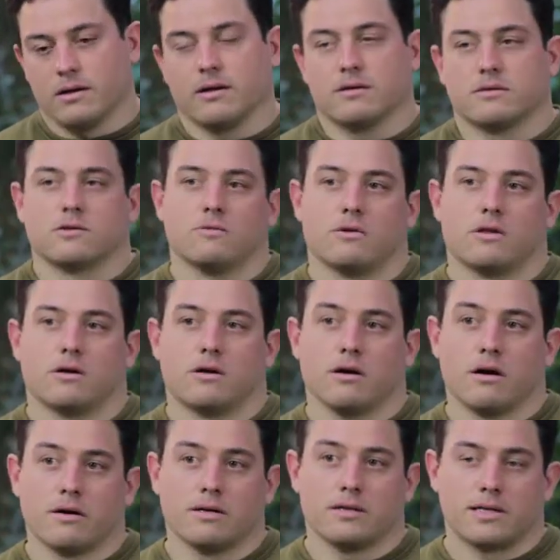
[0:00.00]
So with the
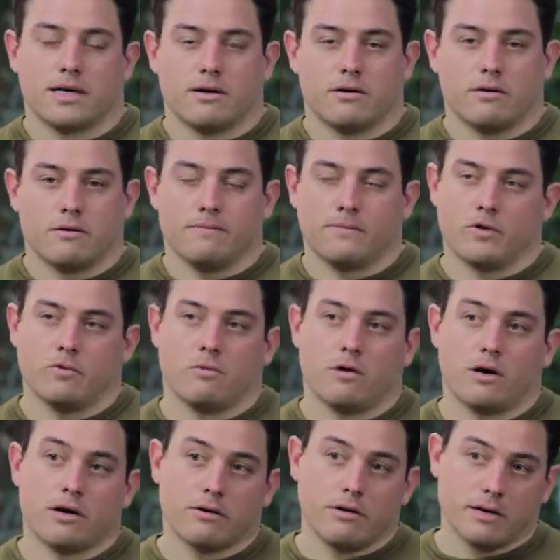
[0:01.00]
garden tower, you're
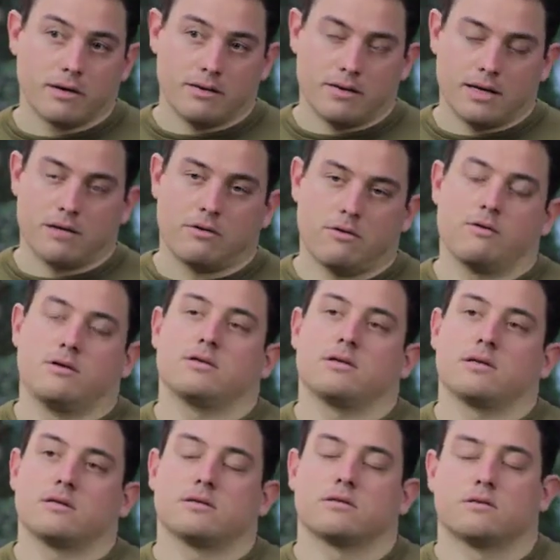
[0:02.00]
watering that
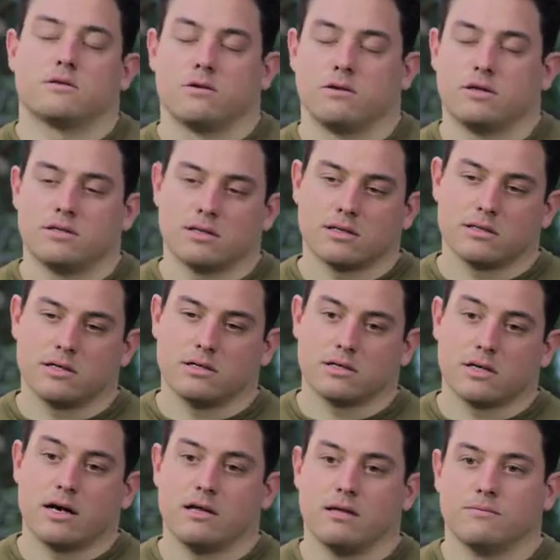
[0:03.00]

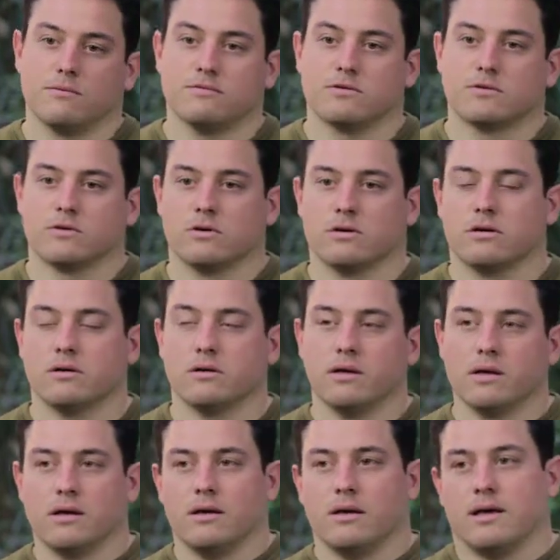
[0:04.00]
36-inch column of soil,
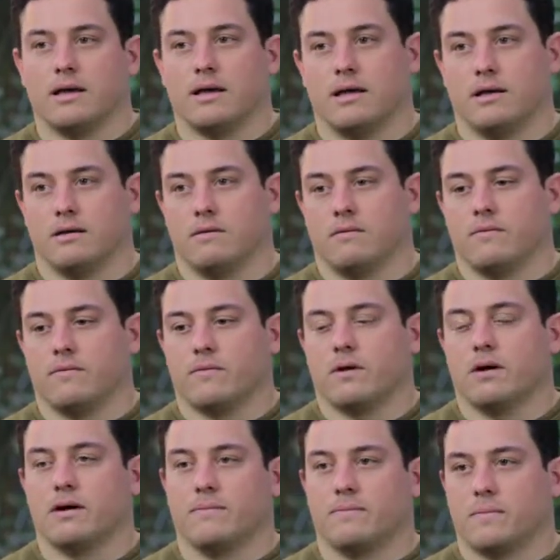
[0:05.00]
and
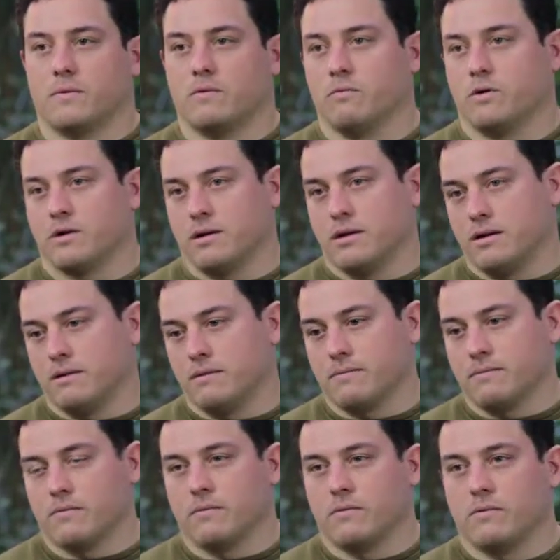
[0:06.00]

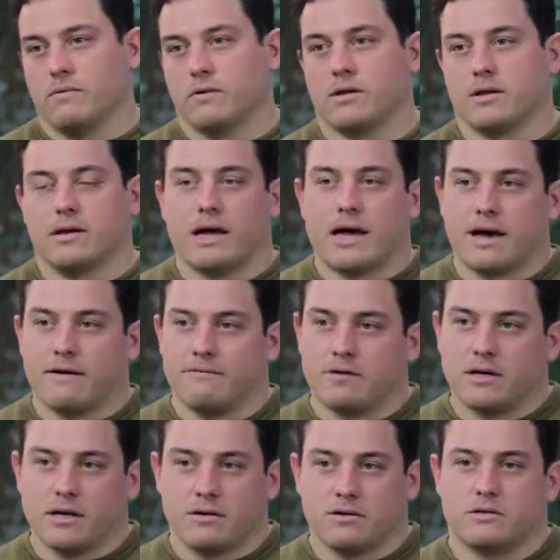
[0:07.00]
within a half
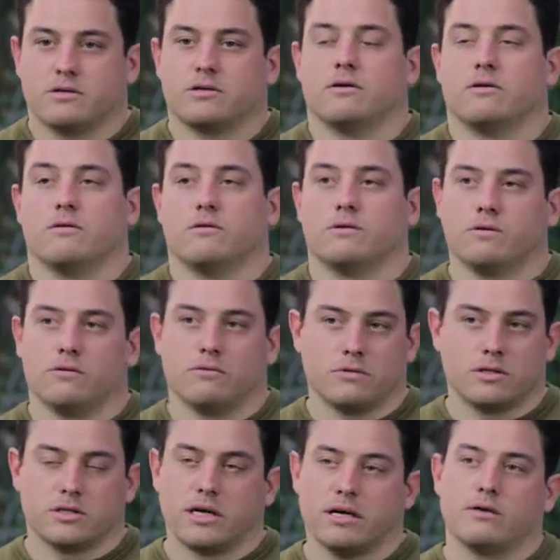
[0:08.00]
day or so, you'll
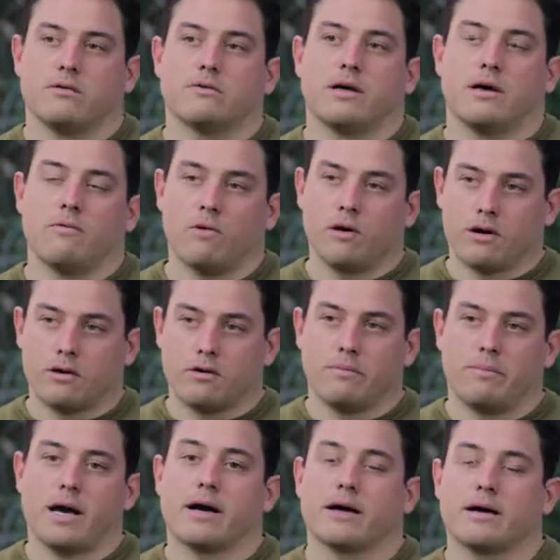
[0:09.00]
recycle that water
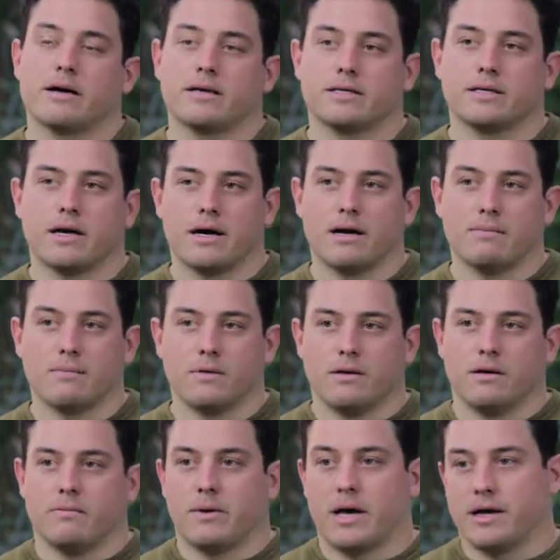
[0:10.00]
back on top,
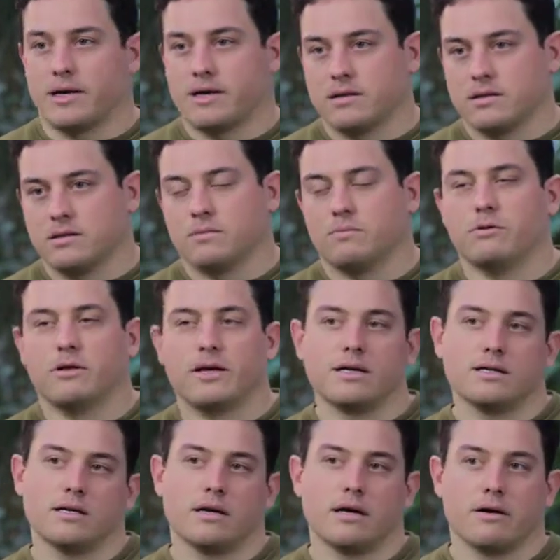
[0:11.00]
back into the
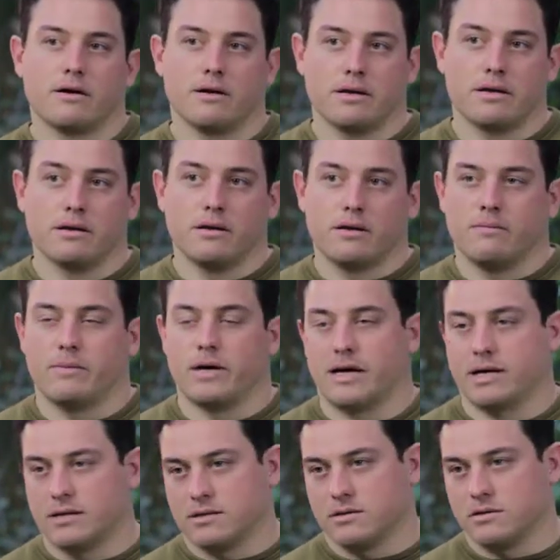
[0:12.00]
planting area,
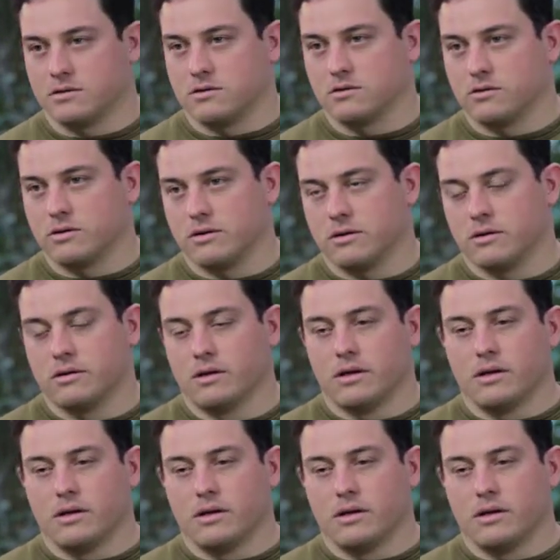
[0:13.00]
back into the soil,